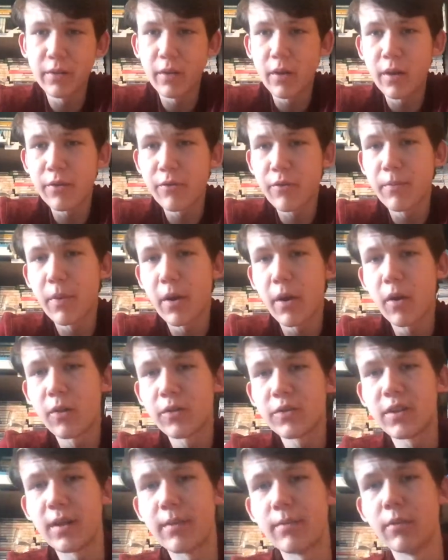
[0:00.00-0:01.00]
Laundry by All
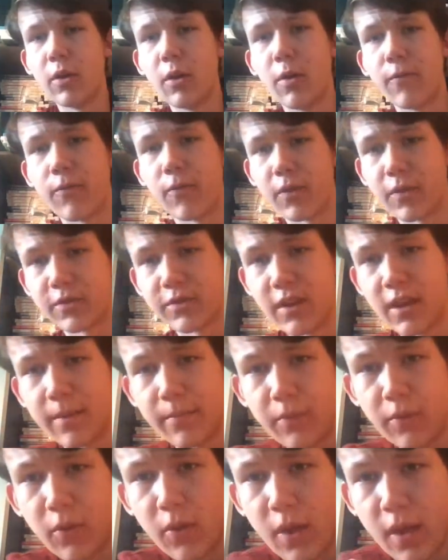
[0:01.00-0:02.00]
Time Low for
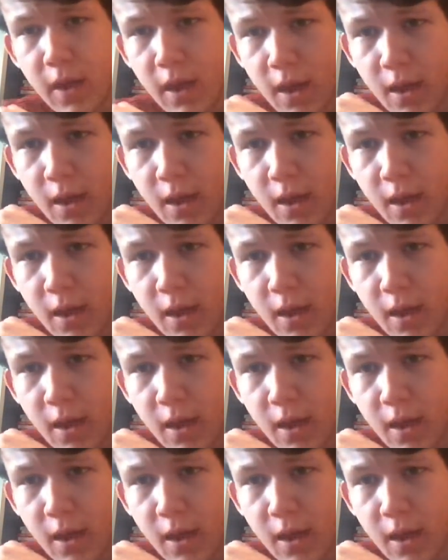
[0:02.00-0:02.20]
example.